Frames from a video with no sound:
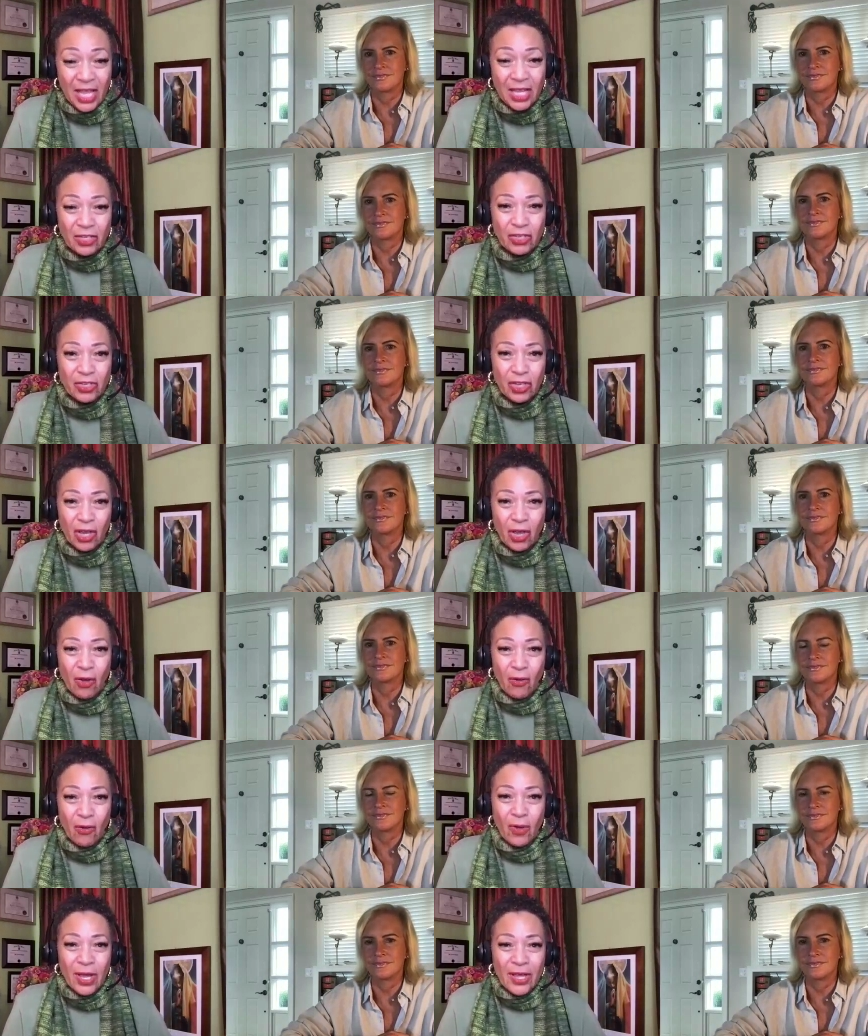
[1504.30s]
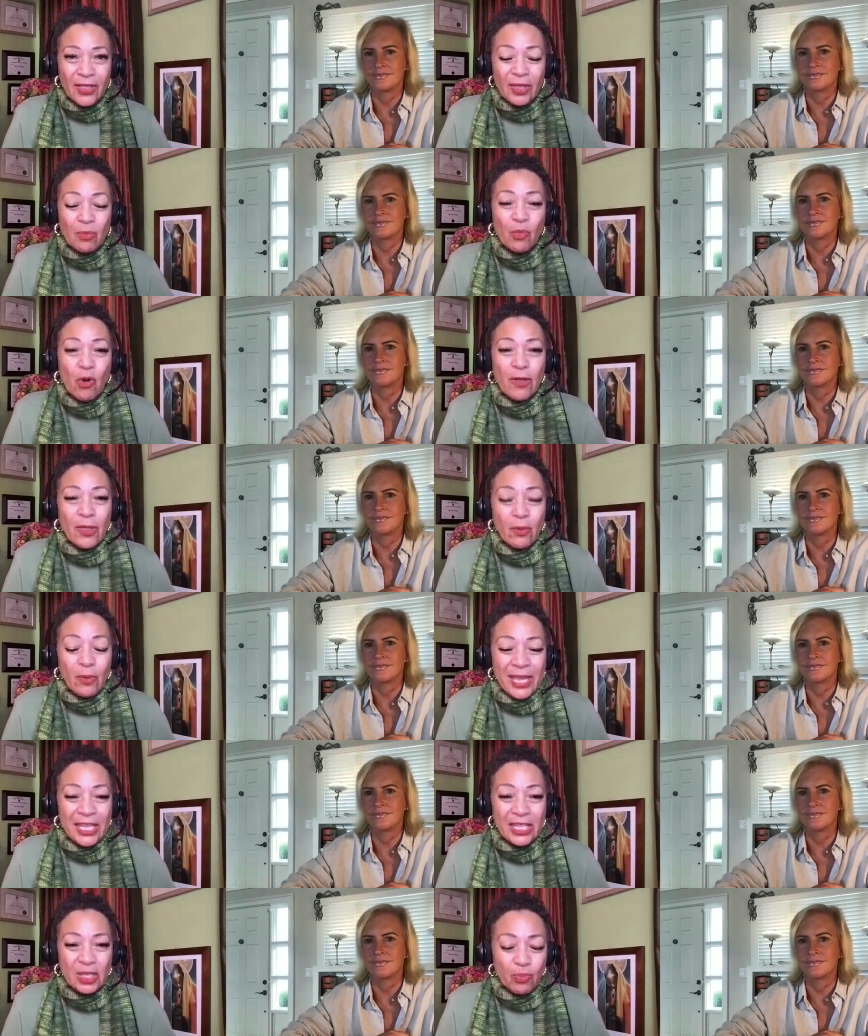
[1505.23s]
Speaker 1: And so the more that
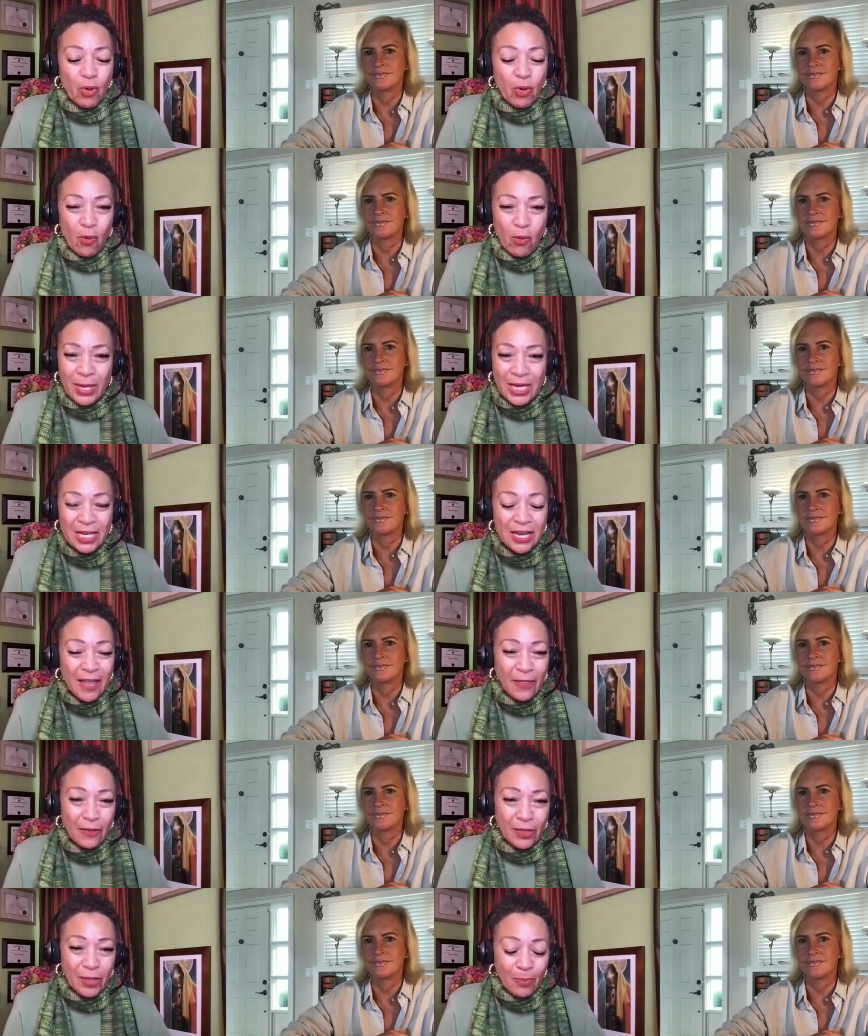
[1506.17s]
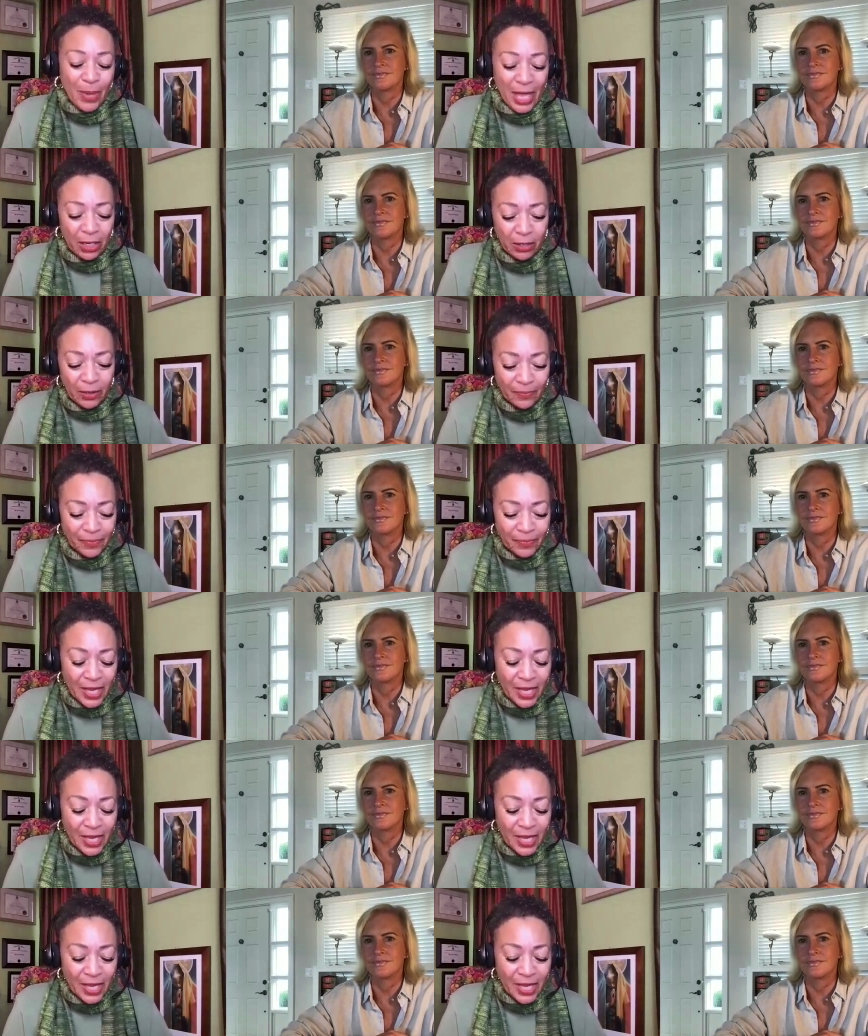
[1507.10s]
we can support one another, the better.